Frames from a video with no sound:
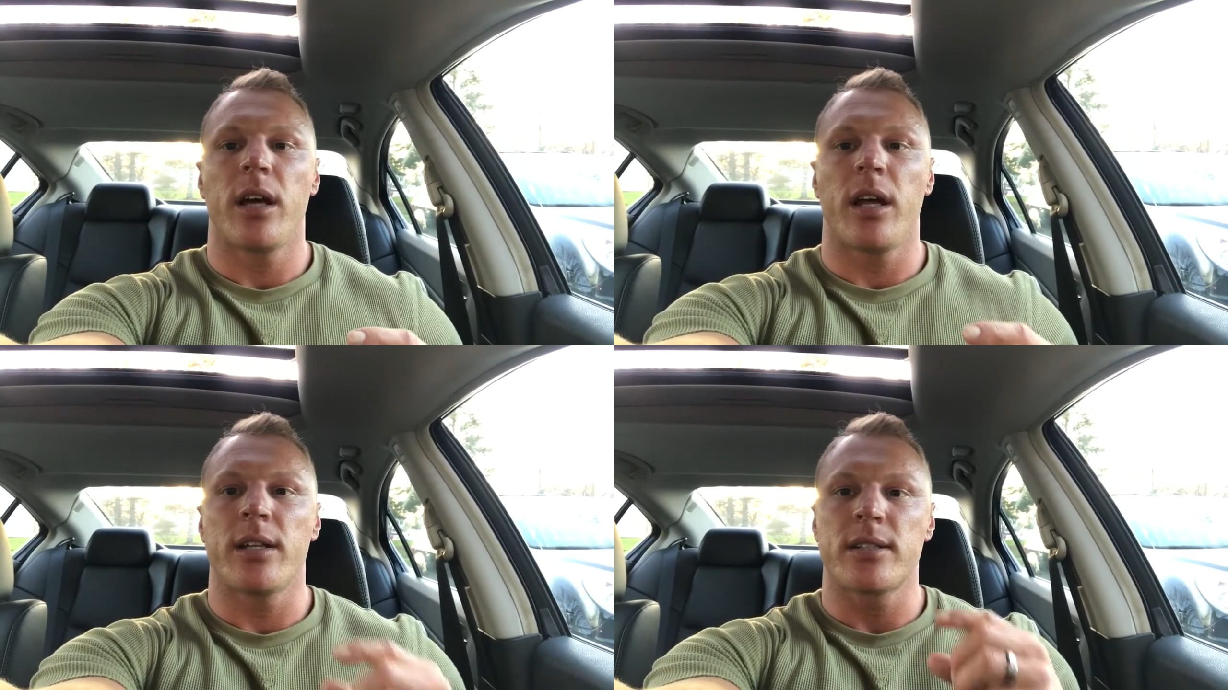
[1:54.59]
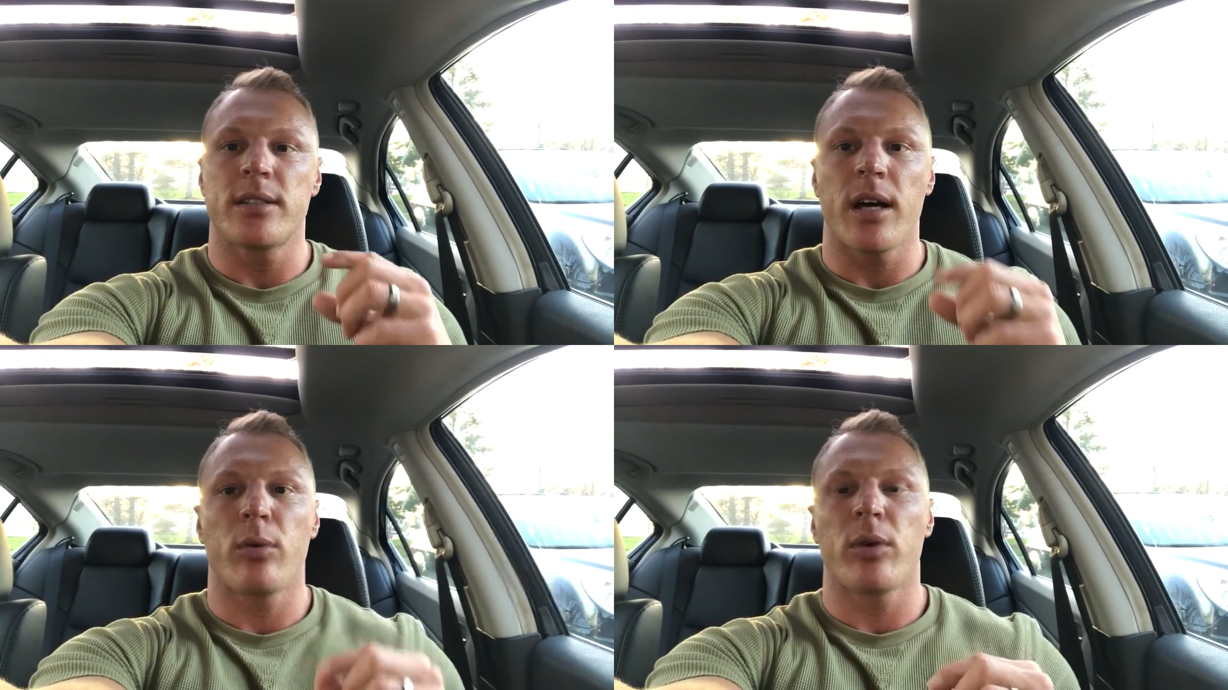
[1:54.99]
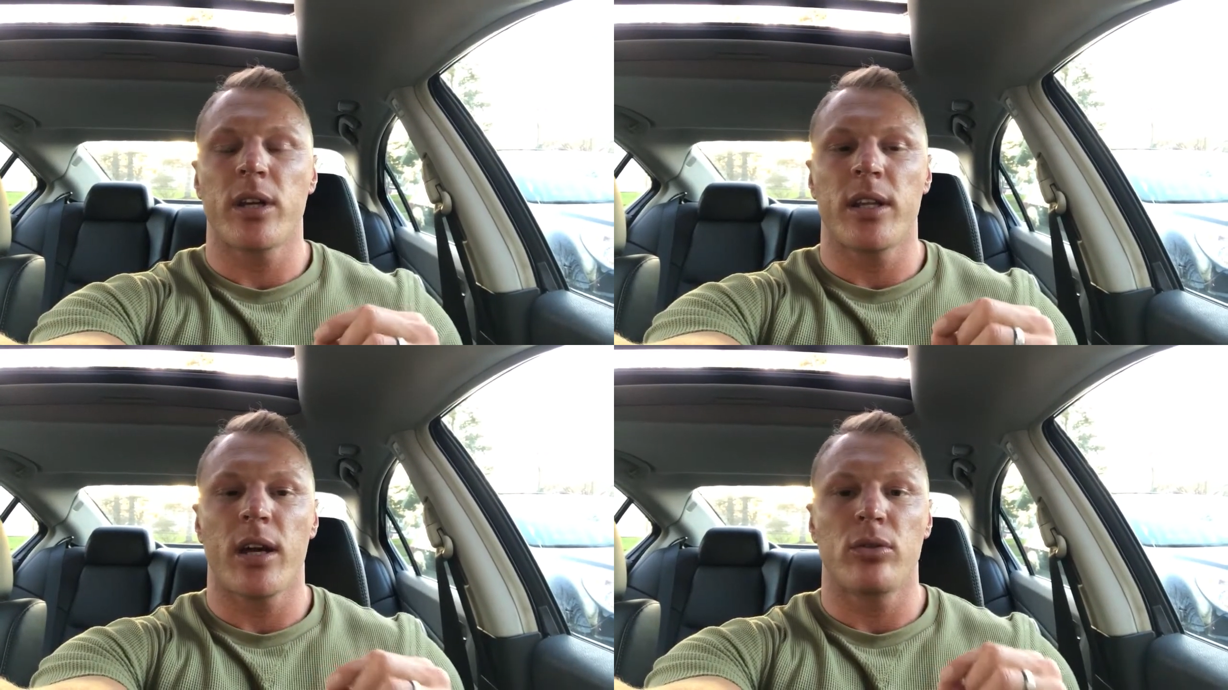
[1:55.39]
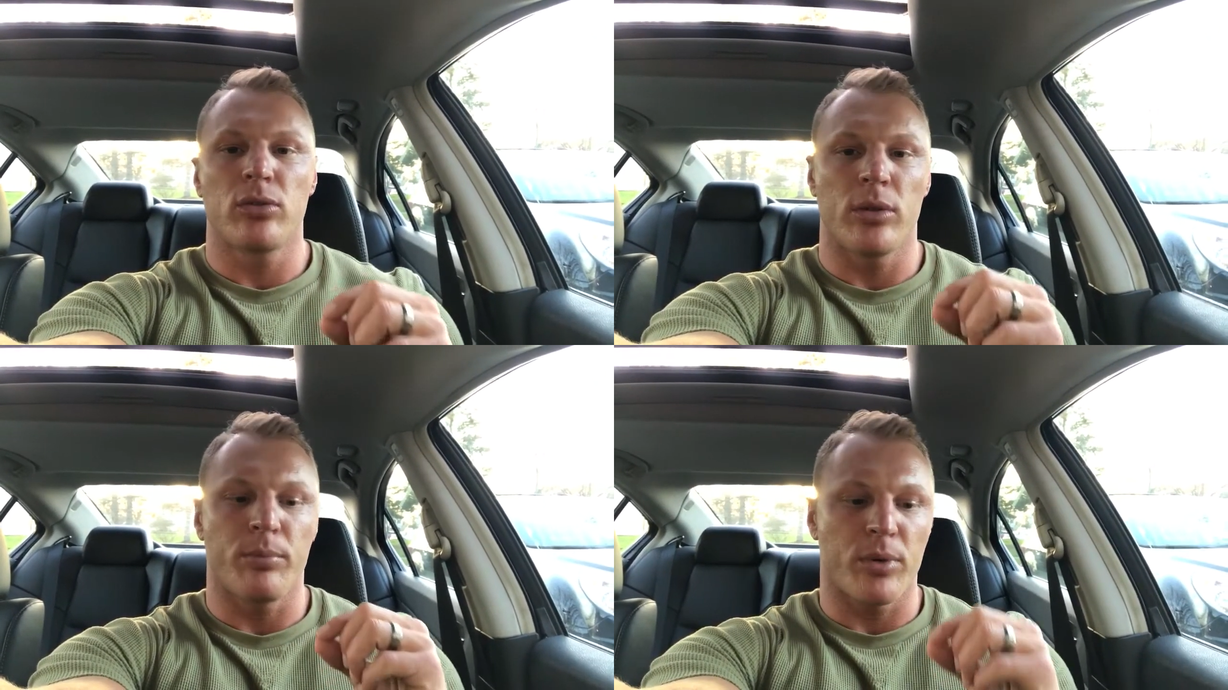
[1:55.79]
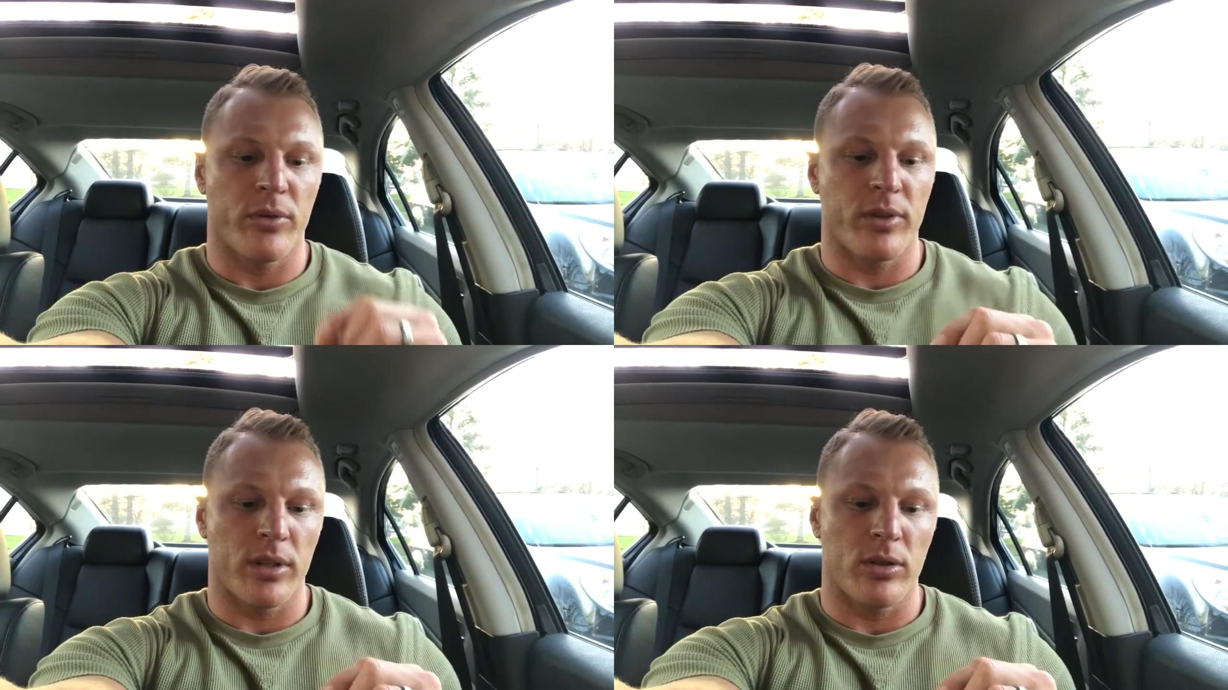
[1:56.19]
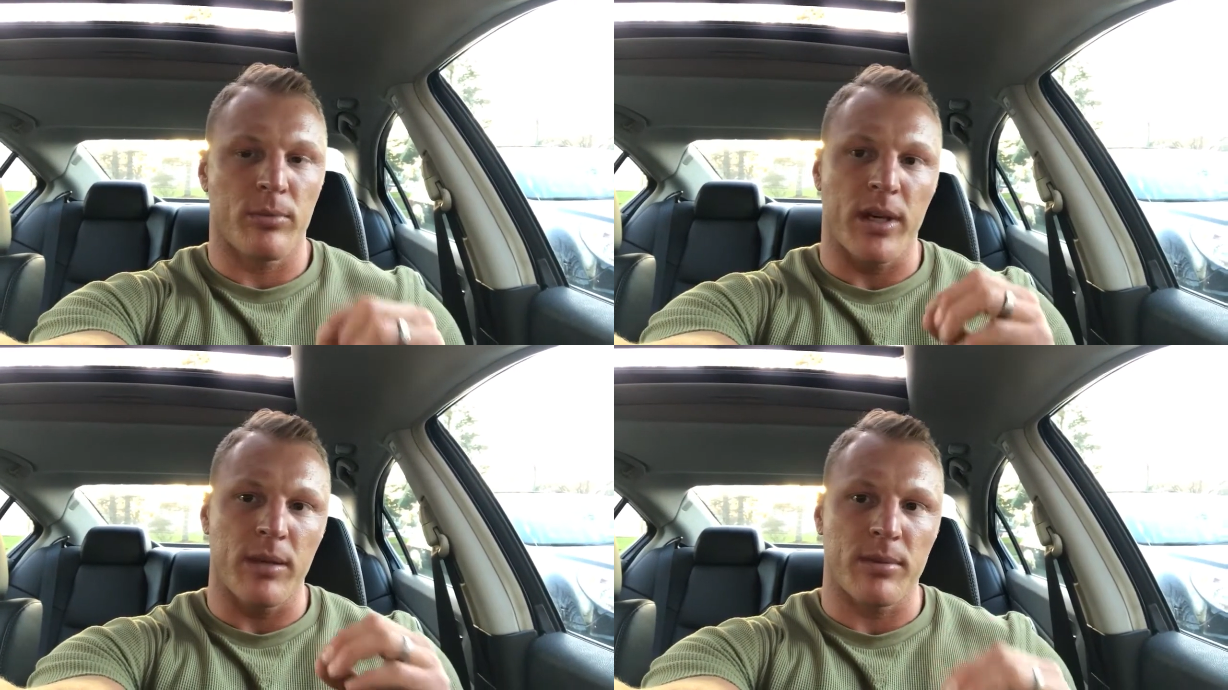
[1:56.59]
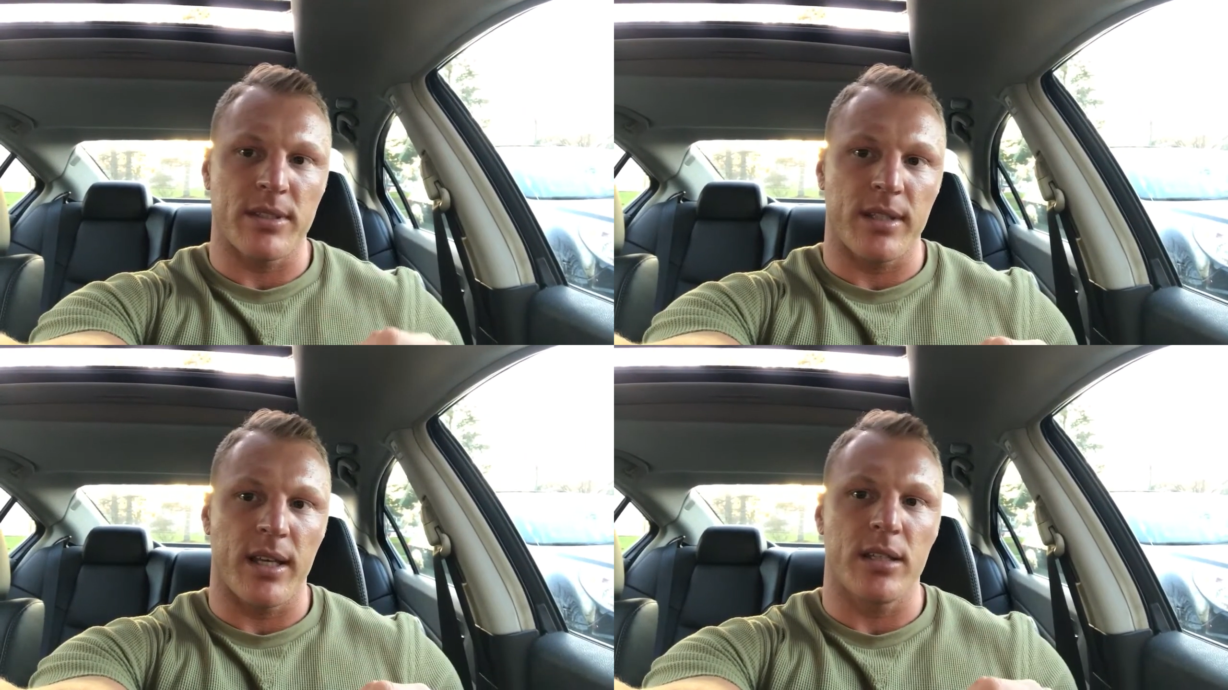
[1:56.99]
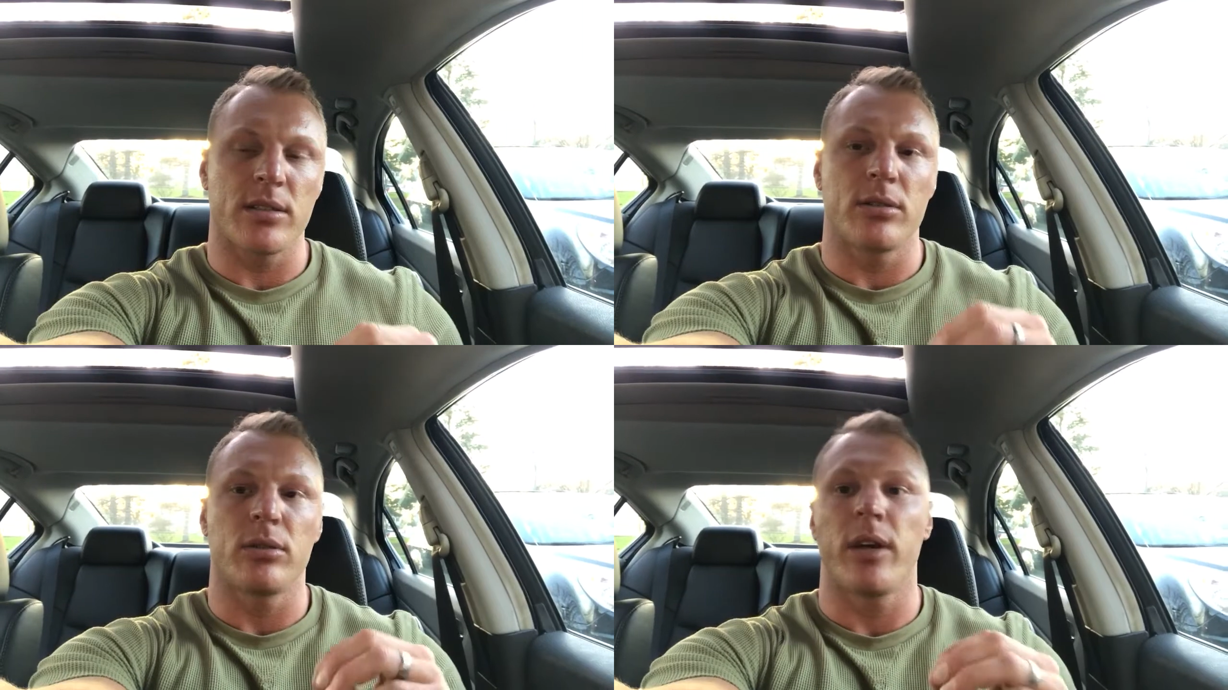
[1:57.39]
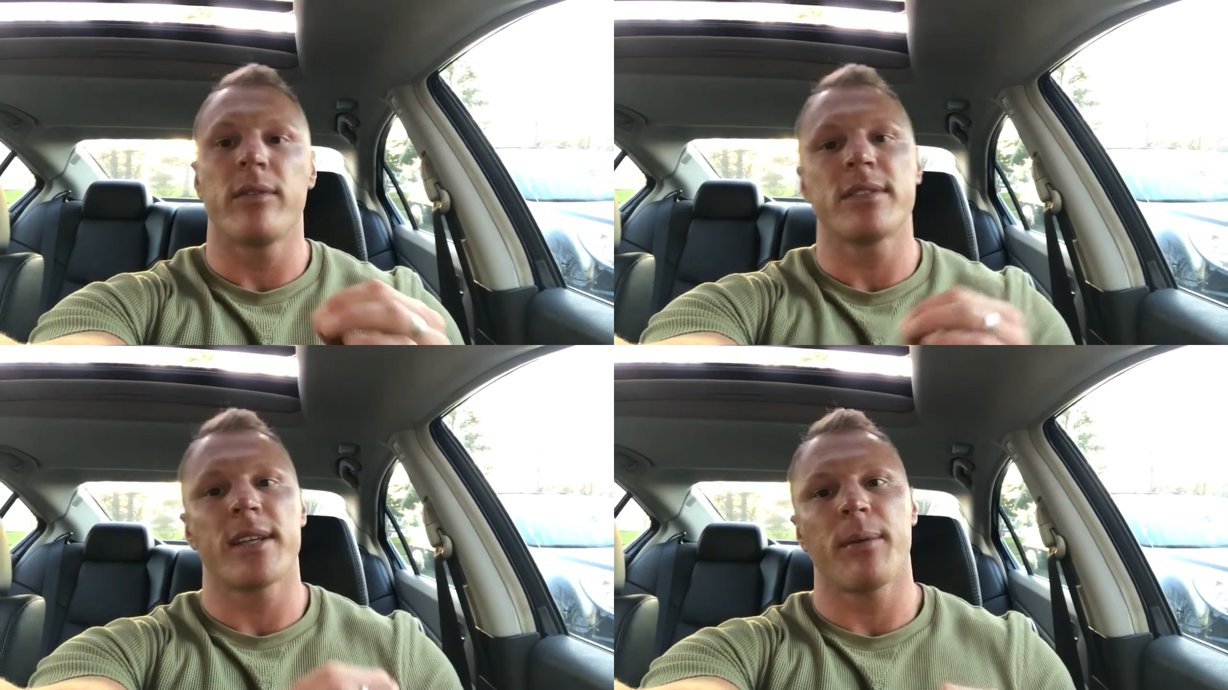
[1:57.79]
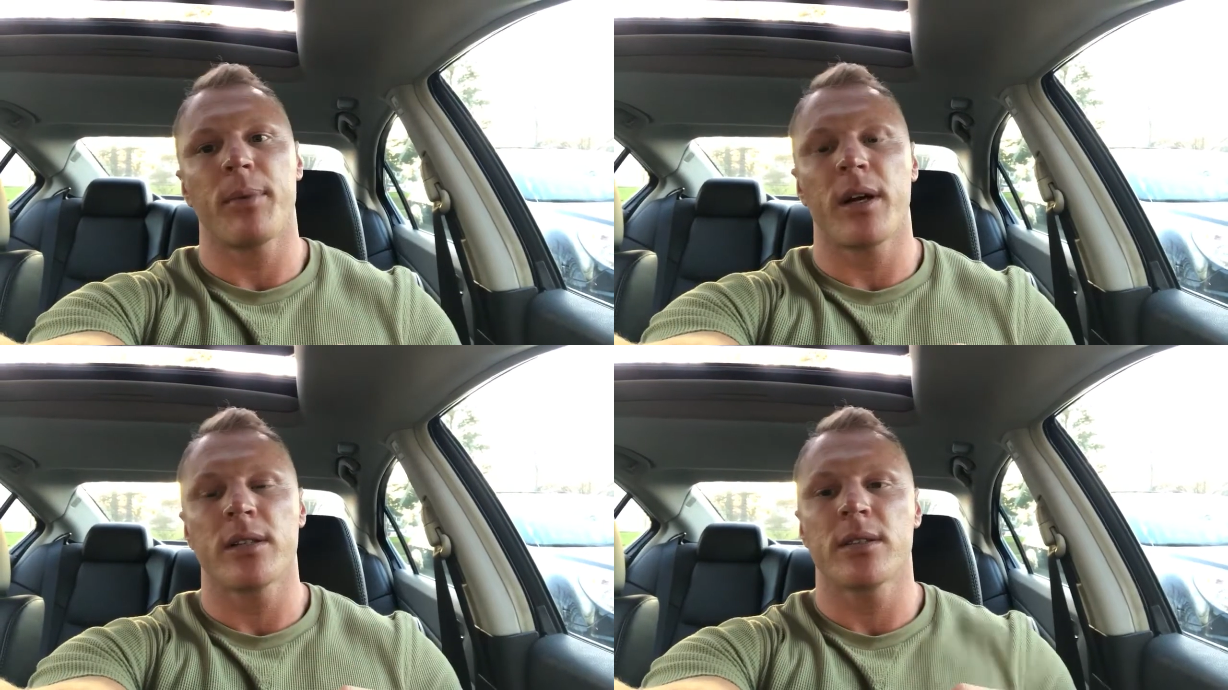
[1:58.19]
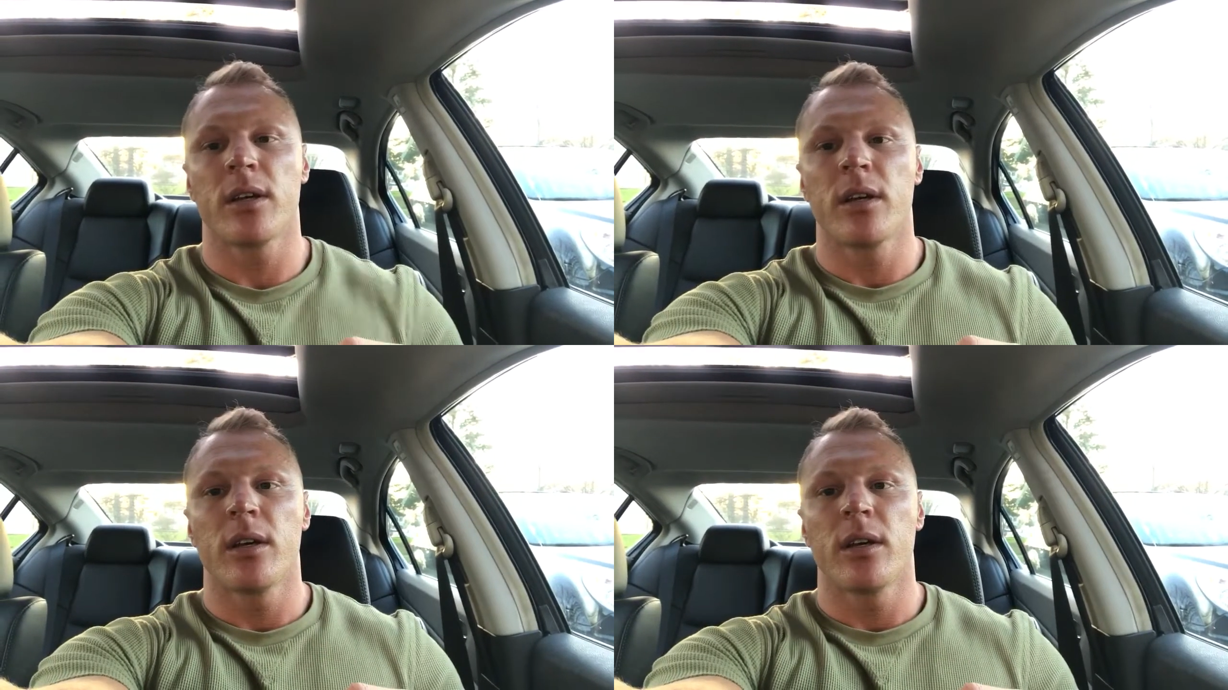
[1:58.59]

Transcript: and it's not working out to the perfect, you're making mistakes, you're having setbacks,